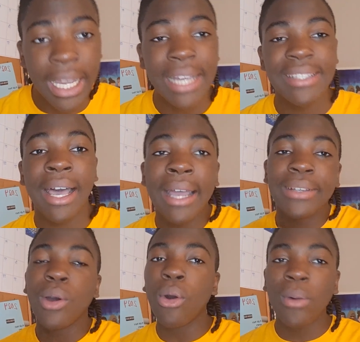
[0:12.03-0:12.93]
guys, I
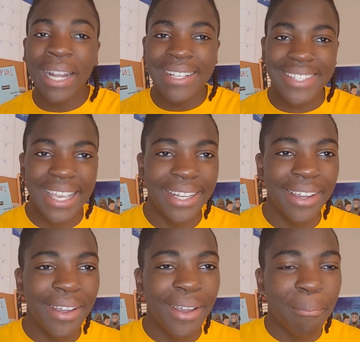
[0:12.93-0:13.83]
know what I said,
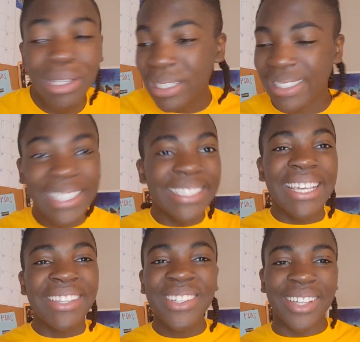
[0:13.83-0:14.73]
but
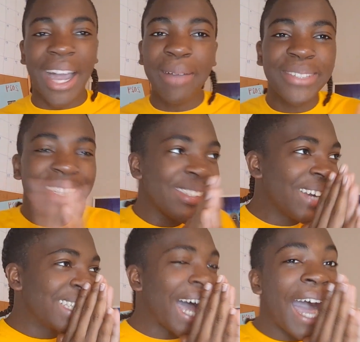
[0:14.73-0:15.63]
look, I'm telling you
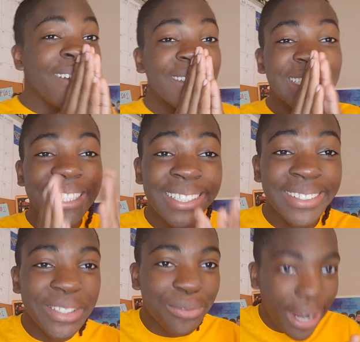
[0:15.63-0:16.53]
guys, I was
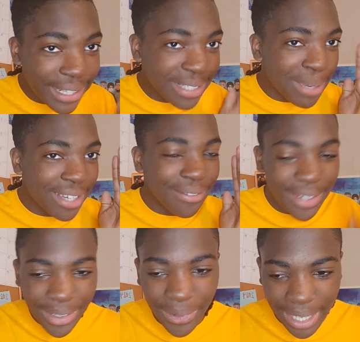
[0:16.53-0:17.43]
literally ready to make a
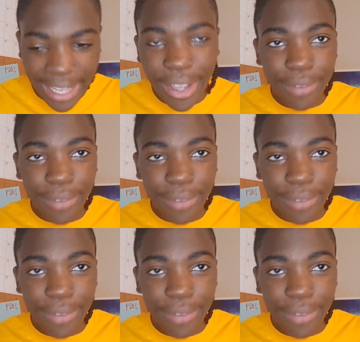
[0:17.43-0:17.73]
video, okay?